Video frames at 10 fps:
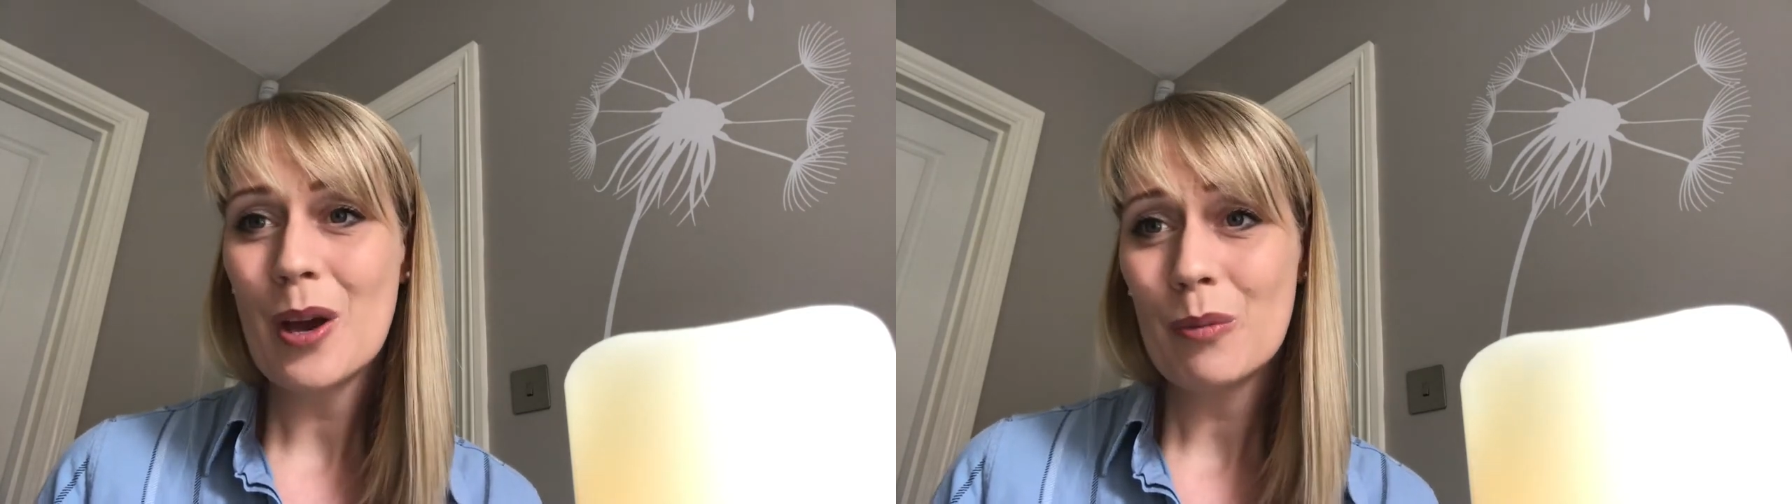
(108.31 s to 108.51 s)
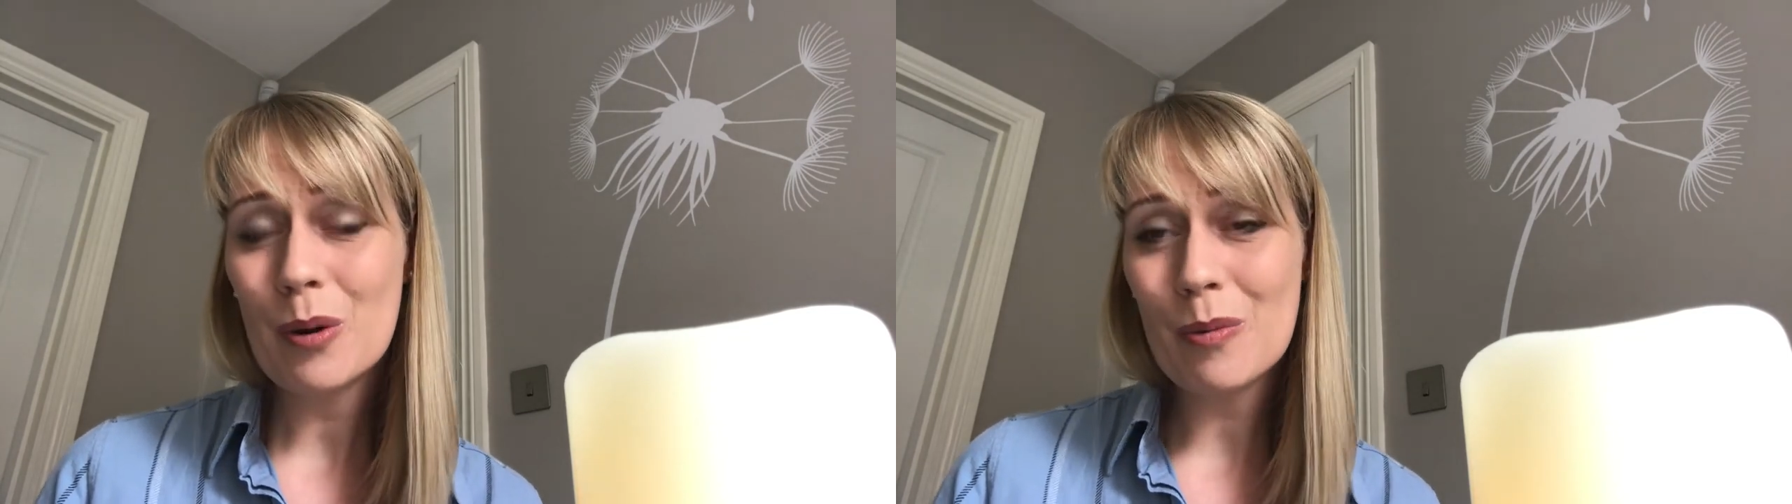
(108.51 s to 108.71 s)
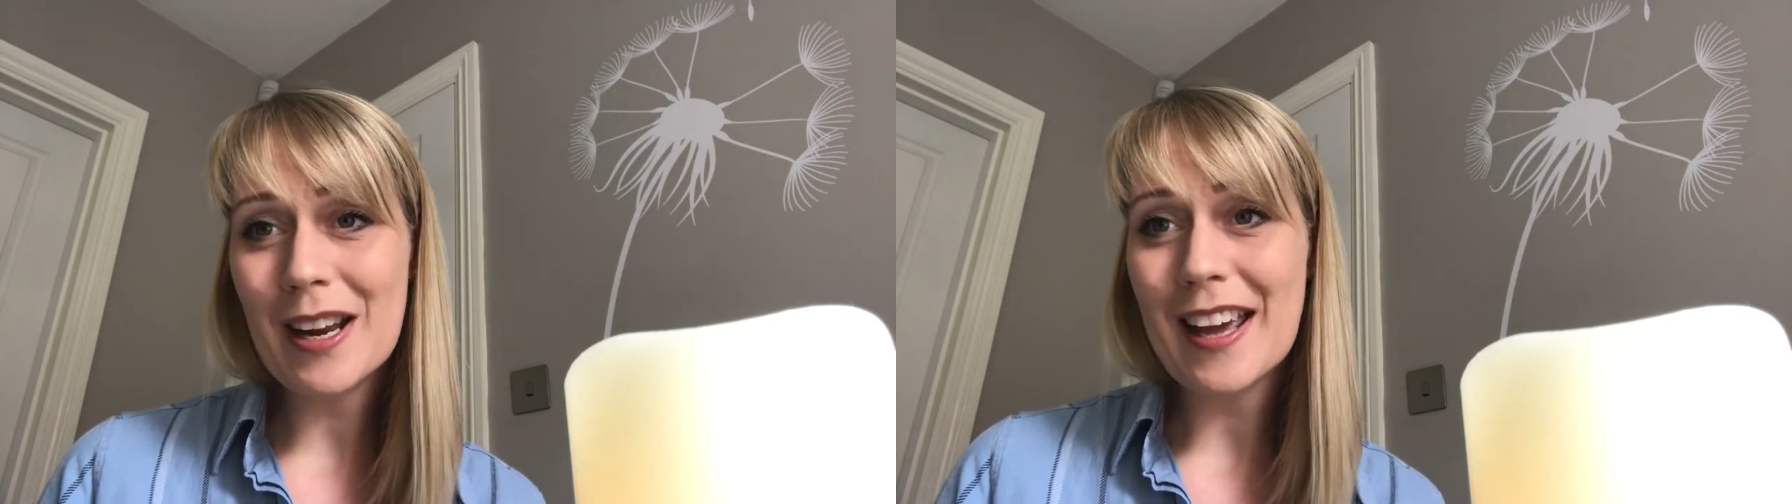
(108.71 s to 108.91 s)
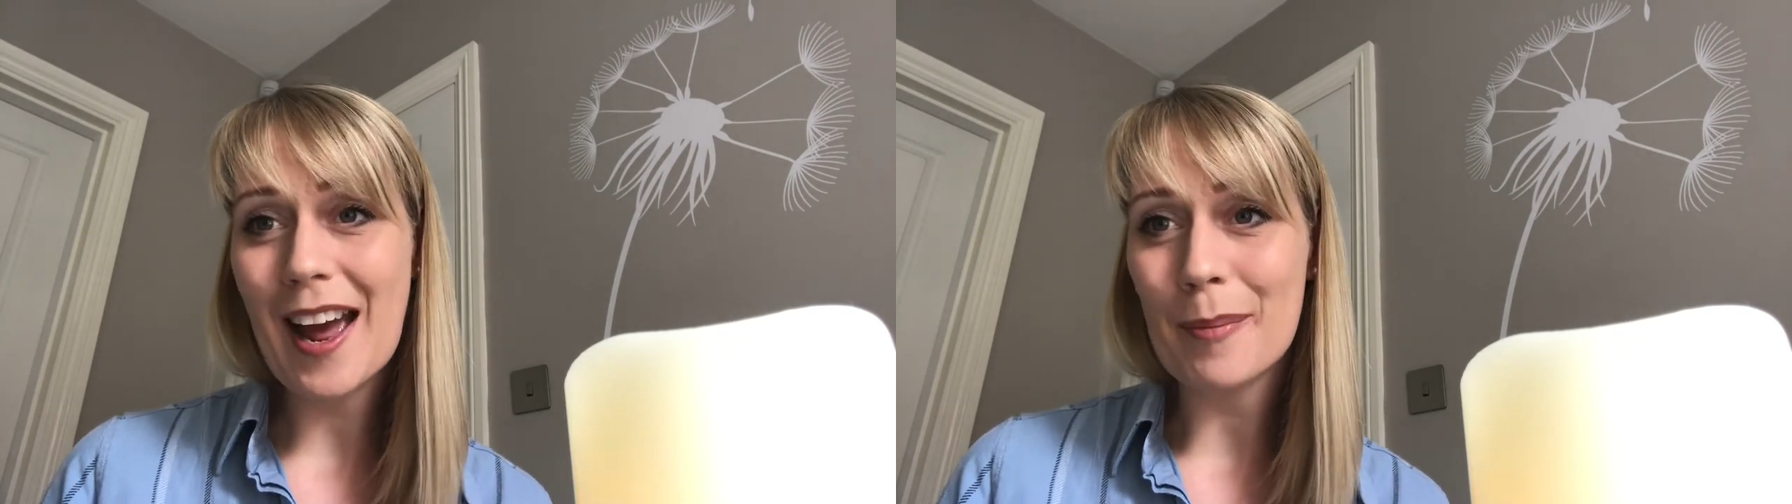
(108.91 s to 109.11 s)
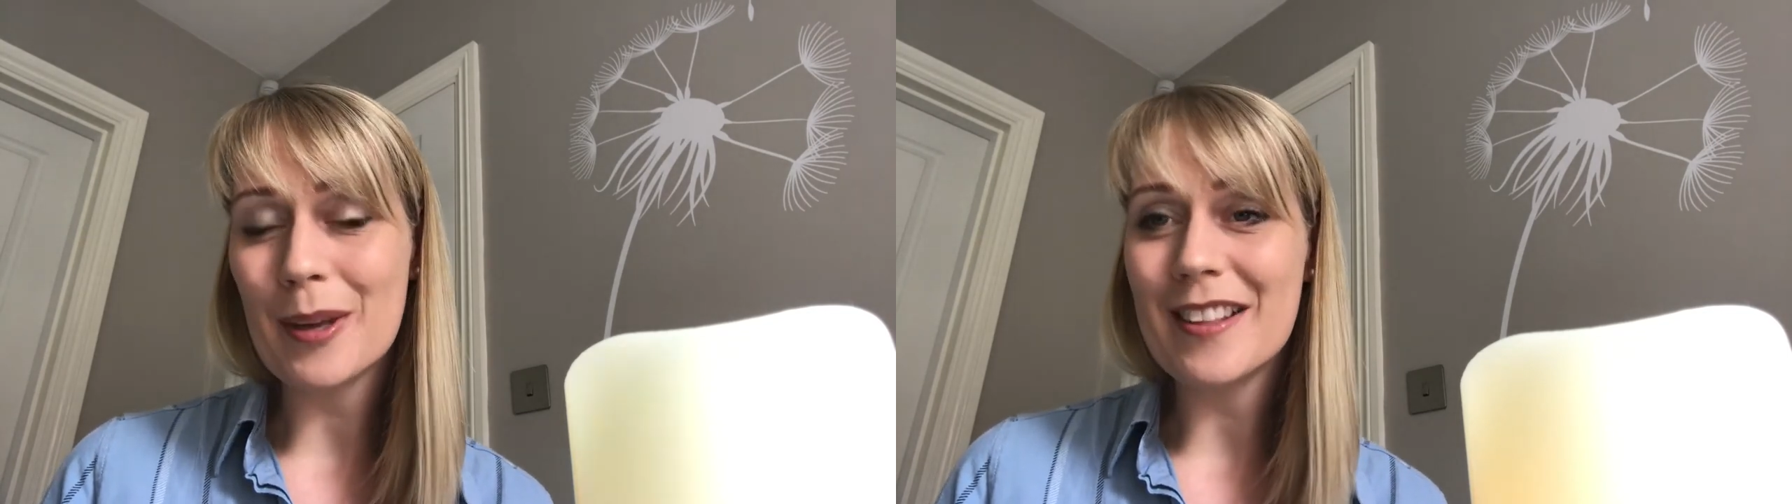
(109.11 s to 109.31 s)
We're really
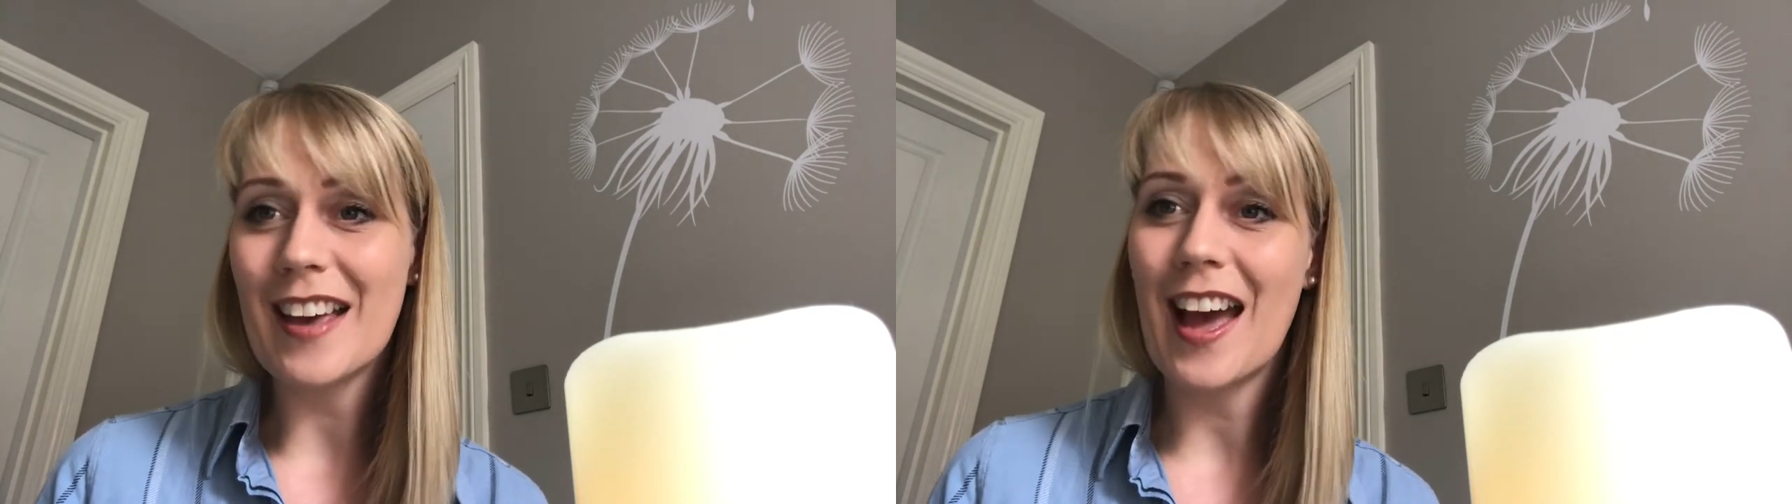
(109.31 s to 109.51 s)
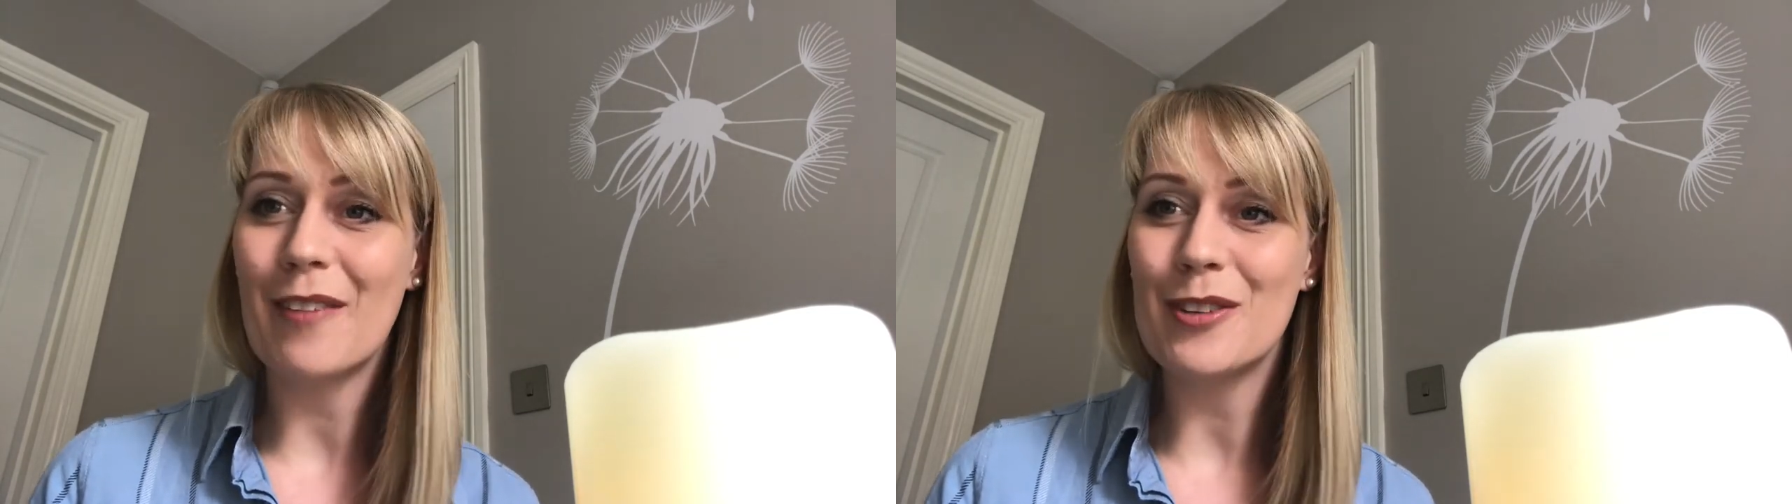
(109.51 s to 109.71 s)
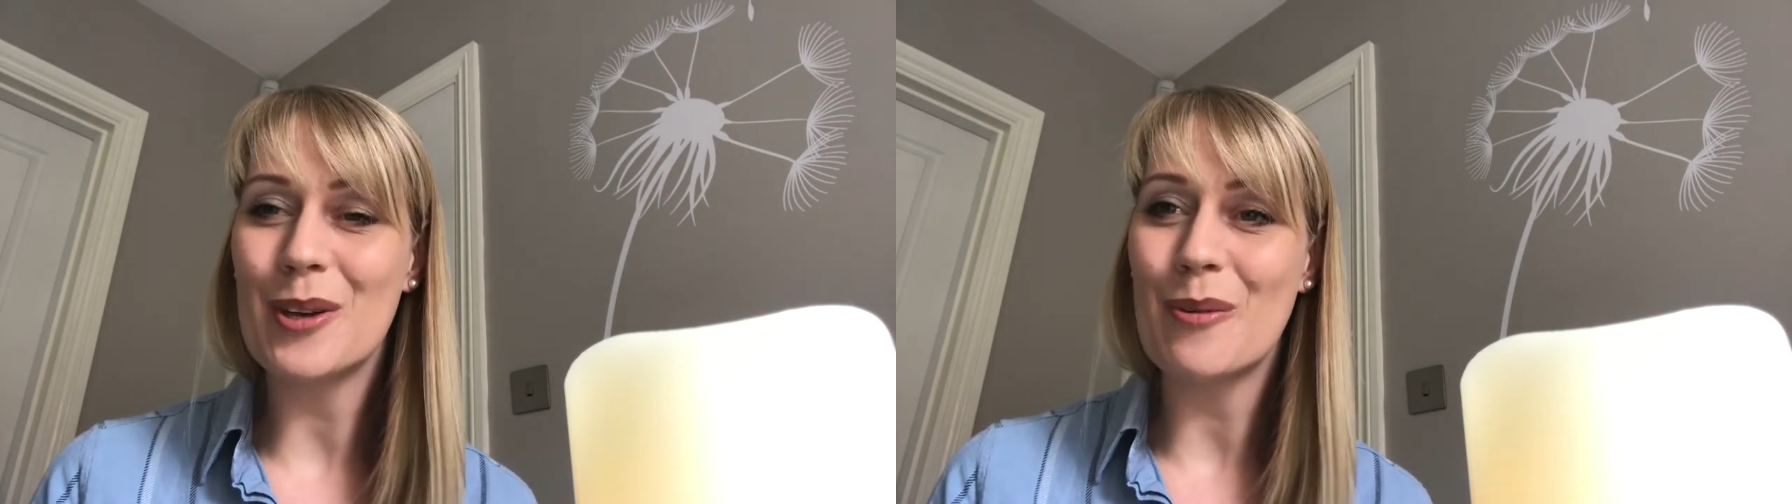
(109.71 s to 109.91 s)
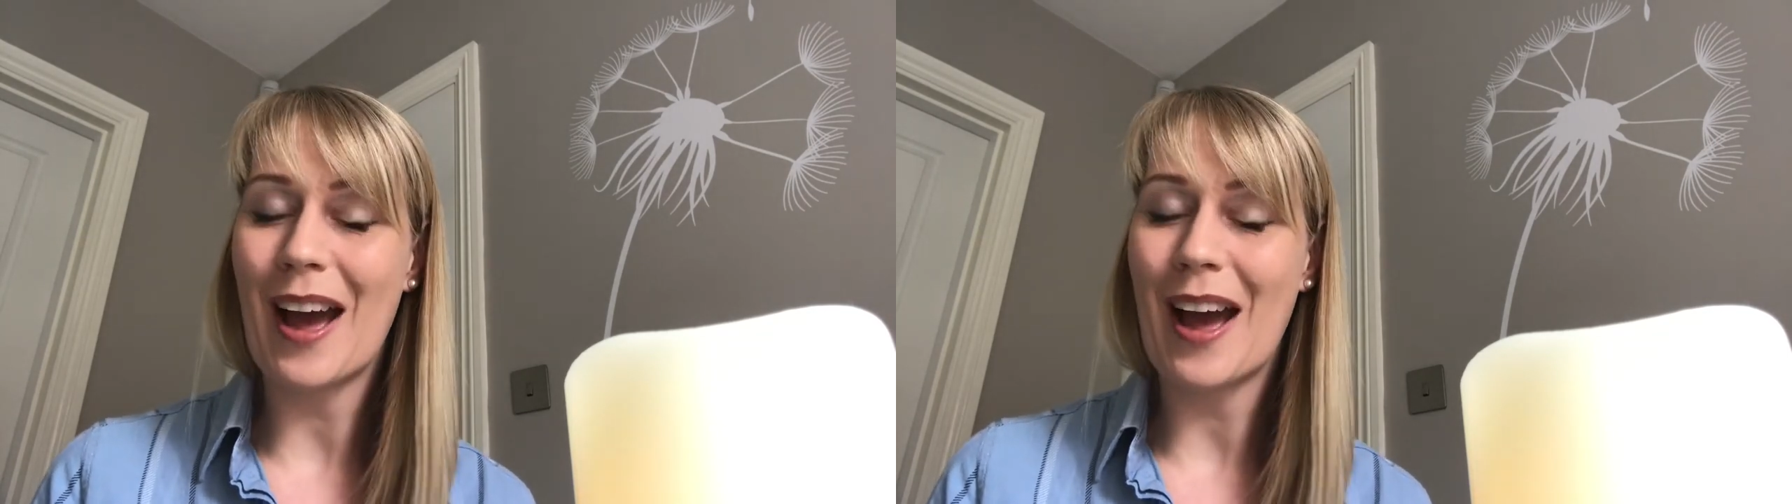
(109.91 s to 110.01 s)
happy to have you